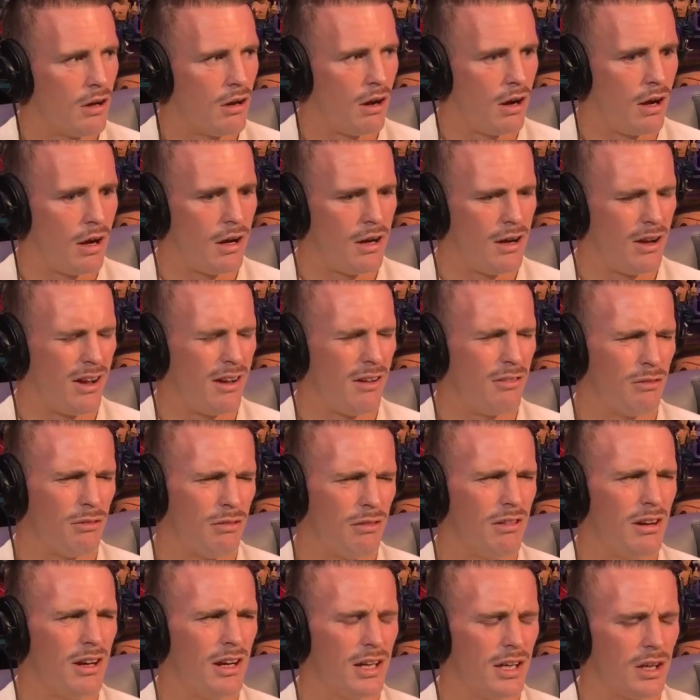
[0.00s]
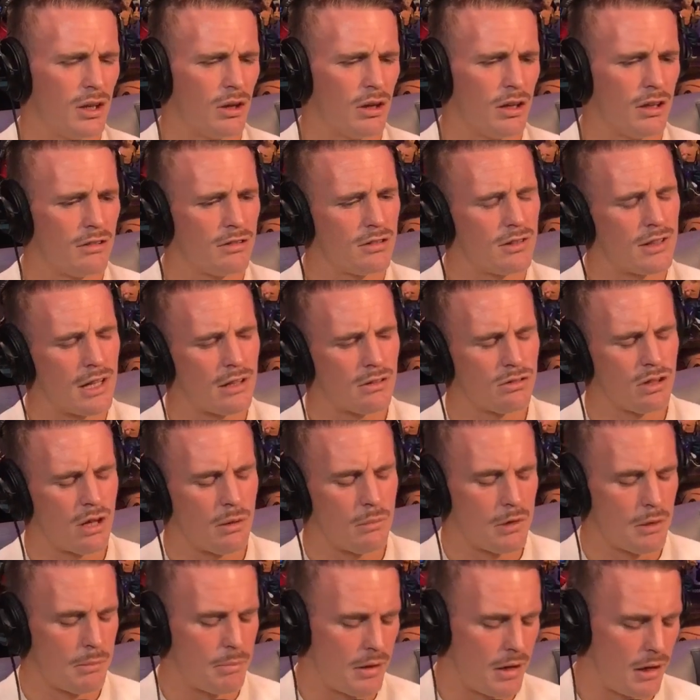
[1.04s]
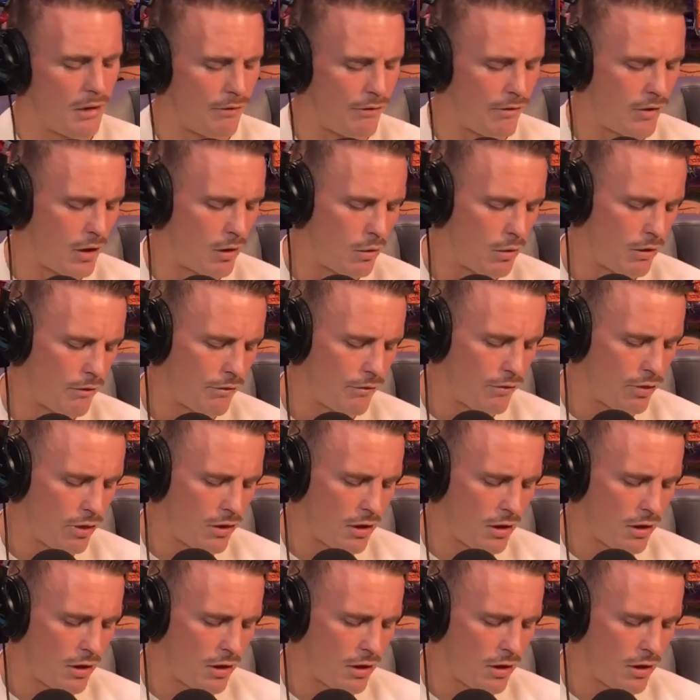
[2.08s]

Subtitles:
Like really good. He's now signed with the PFL.